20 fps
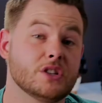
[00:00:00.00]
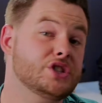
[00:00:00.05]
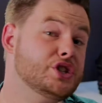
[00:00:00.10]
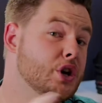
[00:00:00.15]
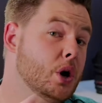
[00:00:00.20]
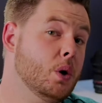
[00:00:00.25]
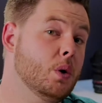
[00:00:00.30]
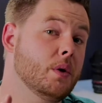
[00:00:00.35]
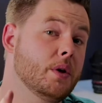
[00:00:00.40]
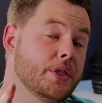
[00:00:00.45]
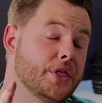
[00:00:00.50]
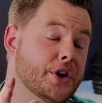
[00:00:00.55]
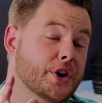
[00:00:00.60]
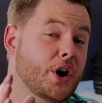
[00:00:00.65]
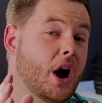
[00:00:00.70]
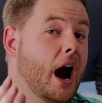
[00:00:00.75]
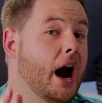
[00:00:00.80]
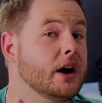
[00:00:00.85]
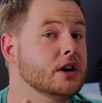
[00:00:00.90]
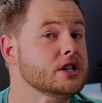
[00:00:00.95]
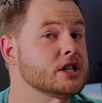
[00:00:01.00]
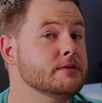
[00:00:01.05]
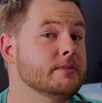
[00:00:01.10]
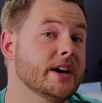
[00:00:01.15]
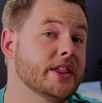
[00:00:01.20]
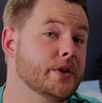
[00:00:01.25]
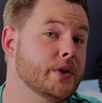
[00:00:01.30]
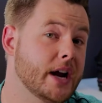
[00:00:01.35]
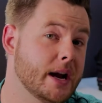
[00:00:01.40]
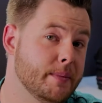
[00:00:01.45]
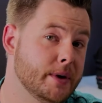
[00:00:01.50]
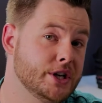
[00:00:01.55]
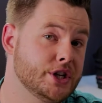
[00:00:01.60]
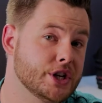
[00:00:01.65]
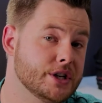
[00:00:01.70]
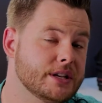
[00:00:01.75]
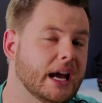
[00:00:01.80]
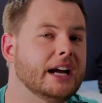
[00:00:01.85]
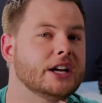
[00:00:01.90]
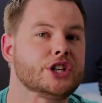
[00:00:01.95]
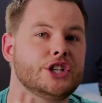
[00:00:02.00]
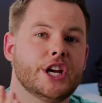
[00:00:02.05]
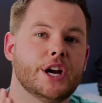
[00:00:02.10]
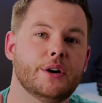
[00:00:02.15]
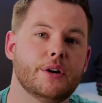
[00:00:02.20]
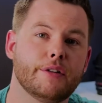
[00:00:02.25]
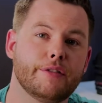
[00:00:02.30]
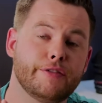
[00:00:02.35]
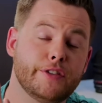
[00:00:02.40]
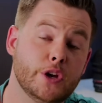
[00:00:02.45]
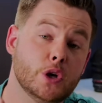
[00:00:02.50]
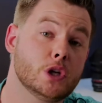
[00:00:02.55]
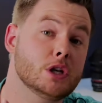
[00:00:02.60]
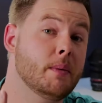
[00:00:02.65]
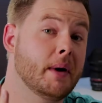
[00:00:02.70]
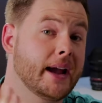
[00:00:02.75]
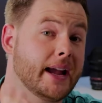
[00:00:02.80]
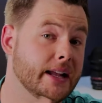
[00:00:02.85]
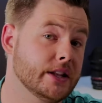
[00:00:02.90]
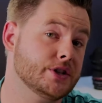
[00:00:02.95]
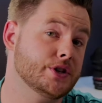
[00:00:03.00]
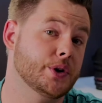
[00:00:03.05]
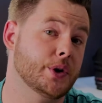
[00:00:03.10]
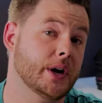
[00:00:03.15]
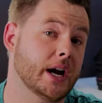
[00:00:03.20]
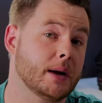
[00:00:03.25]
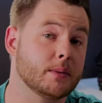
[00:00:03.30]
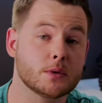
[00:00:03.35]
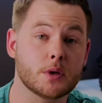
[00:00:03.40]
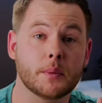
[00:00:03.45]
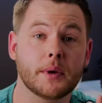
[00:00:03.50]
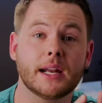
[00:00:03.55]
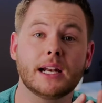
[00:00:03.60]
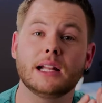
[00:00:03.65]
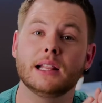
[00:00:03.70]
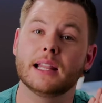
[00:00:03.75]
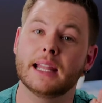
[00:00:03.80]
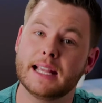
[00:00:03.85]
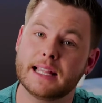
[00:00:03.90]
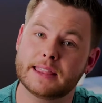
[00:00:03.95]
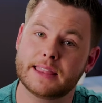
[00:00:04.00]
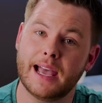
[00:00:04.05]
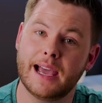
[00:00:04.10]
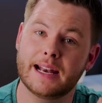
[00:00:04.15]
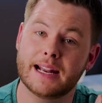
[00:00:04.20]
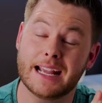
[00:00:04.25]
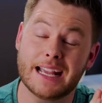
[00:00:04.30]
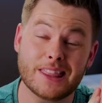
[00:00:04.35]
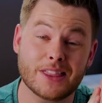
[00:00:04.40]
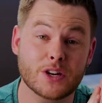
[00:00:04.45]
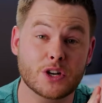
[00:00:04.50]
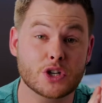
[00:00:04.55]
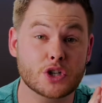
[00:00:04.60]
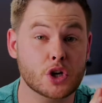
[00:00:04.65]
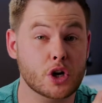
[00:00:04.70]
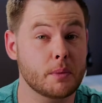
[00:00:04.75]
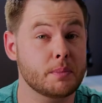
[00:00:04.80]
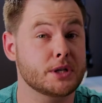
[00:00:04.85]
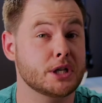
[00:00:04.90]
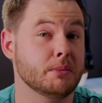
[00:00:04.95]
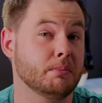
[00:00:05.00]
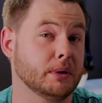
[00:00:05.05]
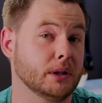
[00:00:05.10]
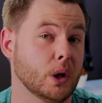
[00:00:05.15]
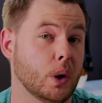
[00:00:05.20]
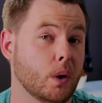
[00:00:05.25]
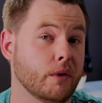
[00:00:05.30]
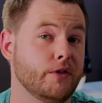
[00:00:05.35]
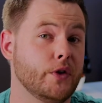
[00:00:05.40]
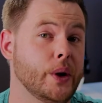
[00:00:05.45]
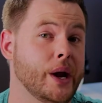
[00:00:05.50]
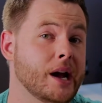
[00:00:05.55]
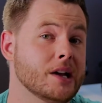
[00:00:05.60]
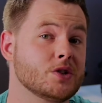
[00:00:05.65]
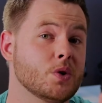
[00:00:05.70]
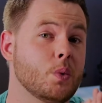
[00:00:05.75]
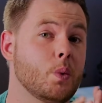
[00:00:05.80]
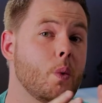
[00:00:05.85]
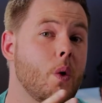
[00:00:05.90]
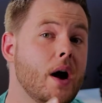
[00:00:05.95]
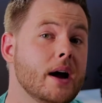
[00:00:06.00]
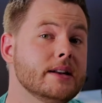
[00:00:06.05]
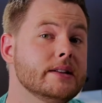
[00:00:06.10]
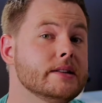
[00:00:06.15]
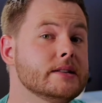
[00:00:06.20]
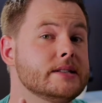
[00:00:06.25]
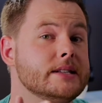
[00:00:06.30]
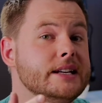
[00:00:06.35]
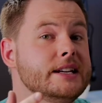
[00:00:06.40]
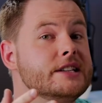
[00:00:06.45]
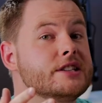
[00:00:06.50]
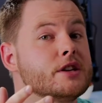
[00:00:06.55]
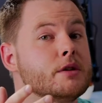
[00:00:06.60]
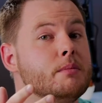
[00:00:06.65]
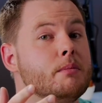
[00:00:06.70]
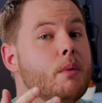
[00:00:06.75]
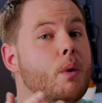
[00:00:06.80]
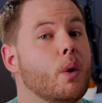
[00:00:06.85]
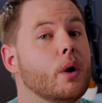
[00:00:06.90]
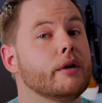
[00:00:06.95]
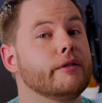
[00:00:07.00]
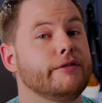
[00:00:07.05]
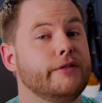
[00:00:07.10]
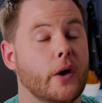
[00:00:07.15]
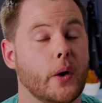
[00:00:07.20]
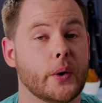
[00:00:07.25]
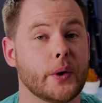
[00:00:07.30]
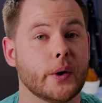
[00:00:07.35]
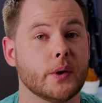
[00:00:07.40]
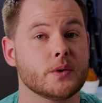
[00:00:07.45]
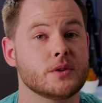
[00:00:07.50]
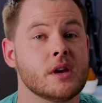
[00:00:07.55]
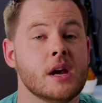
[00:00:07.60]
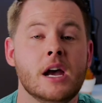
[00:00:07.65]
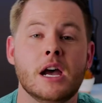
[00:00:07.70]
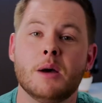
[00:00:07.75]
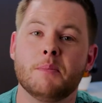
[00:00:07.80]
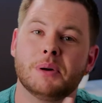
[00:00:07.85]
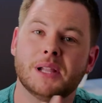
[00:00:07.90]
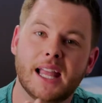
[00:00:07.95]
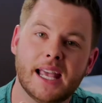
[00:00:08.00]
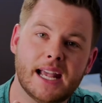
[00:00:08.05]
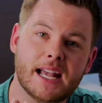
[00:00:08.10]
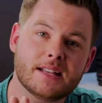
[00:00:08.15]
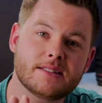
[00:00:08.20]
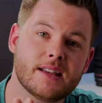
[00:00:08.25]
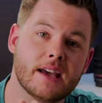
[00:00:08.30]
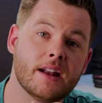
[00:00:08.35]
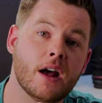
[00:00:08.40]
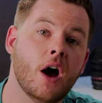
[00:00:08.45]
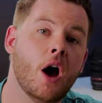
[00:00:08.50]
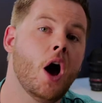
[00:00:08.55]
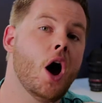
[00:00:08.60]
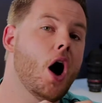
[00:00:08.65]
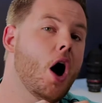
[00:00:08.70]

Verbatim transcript: So there are some other images. I shared a few to my Instagram, so I'm gonna link that in the description below if you guys want to see some more photos. But like I said,